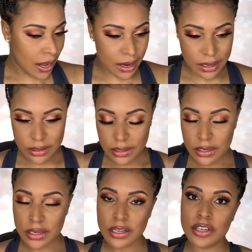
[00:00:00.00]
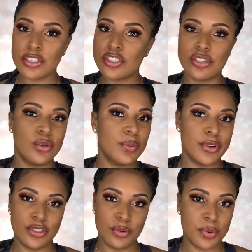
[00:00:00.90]
eye look. Super,
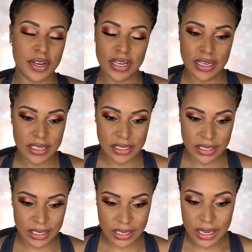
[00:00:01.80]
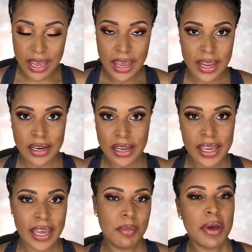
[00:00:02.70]
super easy, and it
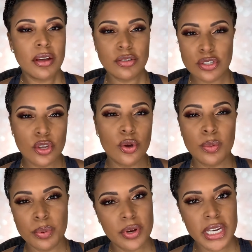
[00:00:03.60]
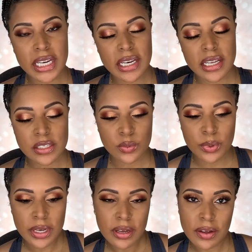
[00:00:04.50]
came out so pretty as
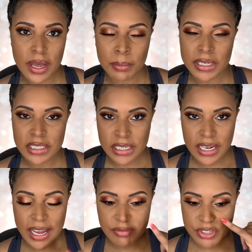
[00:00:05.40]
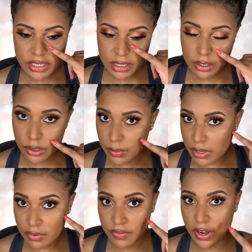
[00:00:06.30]
well. I did have just a little bit
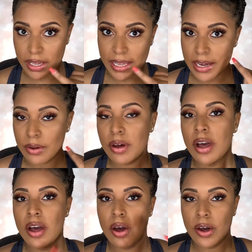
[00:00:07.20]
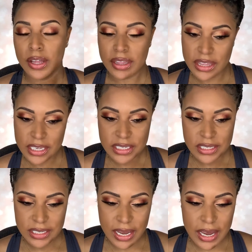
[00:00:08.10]
of fallout on this
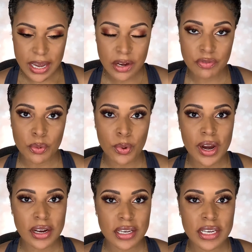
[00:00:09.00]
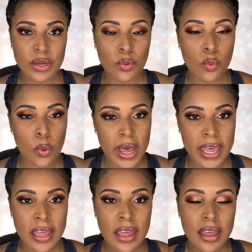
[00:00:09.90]
side from where I didn't
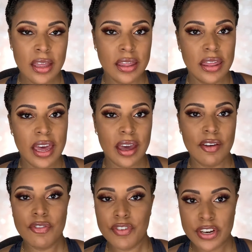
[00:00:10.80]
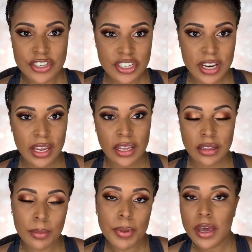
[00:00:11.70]
wet that first shade,
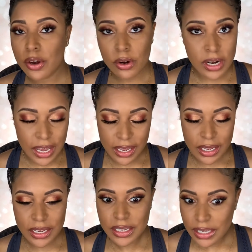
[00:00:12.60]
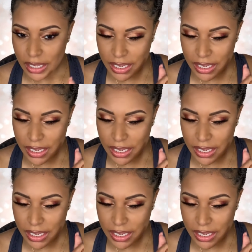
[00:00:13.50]
the petal like.